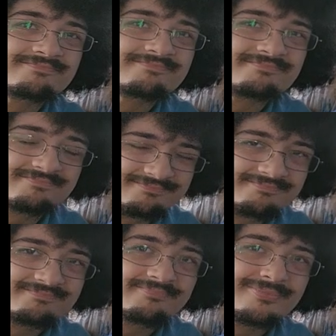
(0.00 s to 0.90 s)

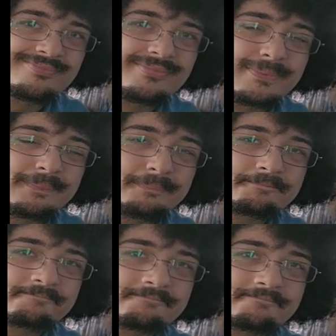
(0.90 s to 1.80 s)

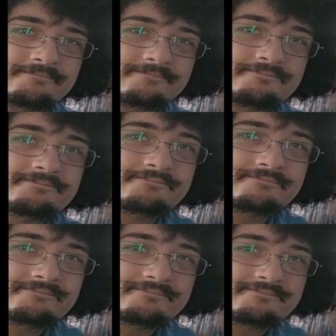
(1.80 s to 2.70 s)

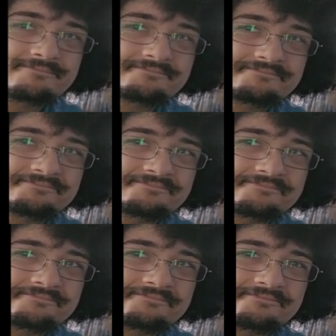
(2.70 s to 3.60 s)

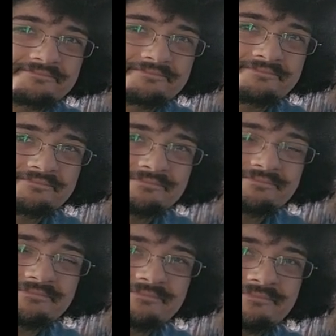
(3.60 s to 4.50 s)

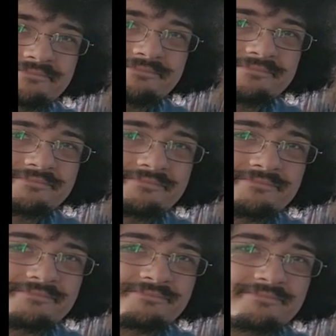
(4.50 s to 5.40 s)

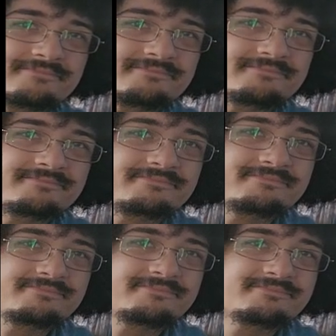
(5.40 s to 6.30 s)

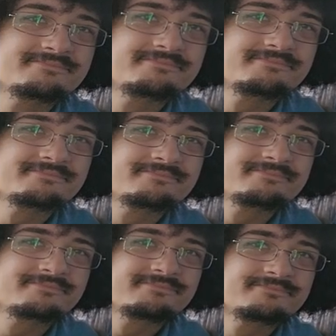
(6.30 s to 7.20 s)

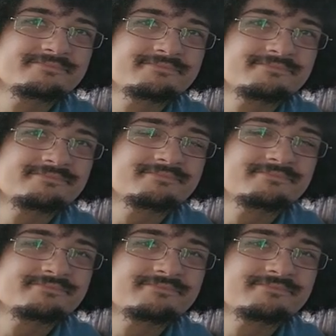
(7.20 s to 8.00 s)
(silent)